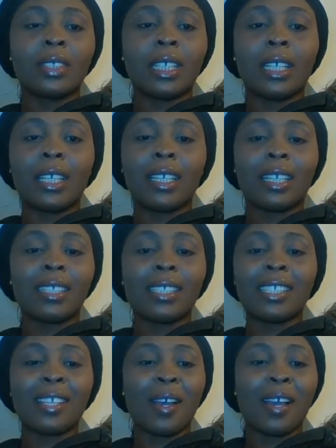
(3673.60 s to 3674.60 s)
Yeah, I can
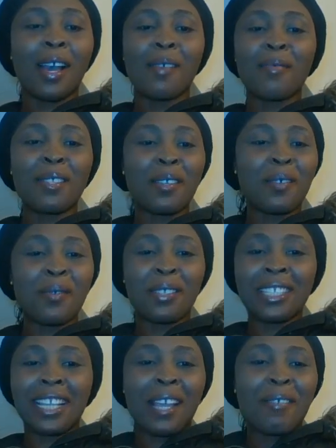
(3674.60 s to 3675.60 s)
see you're having a
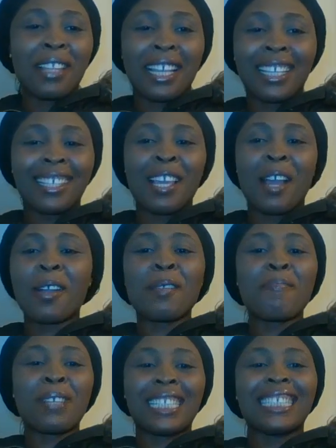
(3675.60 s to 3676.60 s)
good time. Like, you're
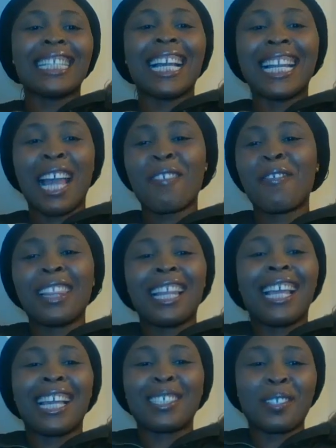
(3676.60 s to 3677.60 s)
already pitching Ireland. I feel
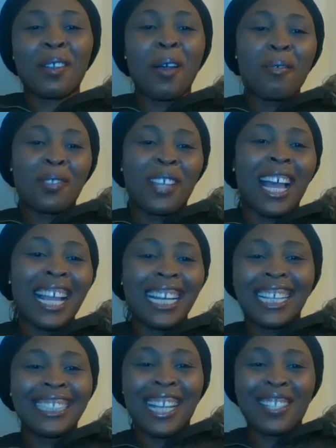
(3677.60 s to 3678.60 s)
like I should come to
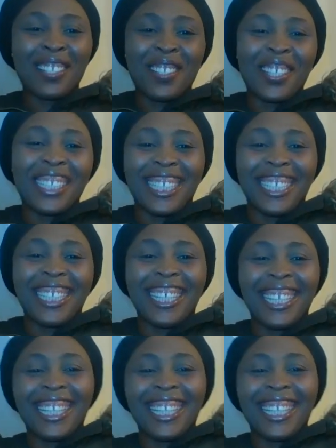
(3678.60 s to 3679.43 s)
Ireland now and study.